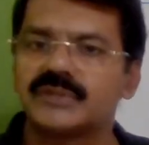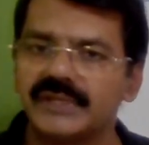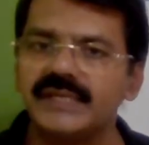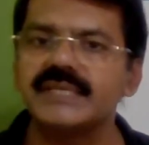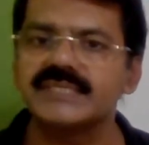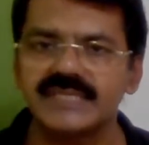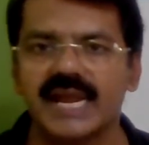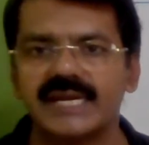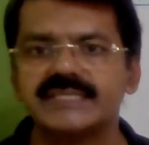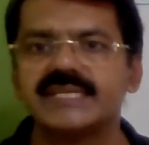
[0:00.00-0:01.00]
3
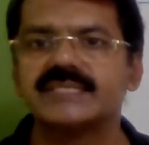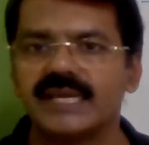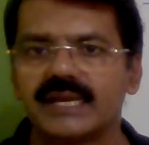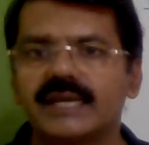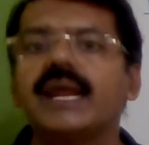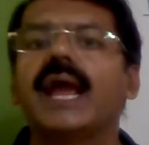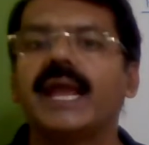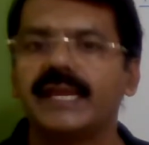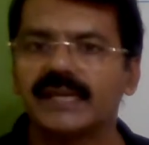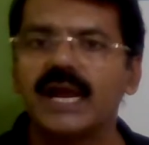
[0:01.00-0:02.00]
sides is there
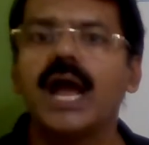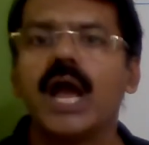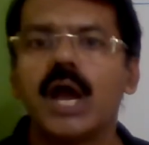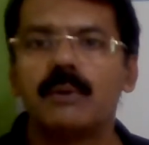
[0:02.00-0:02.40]
in a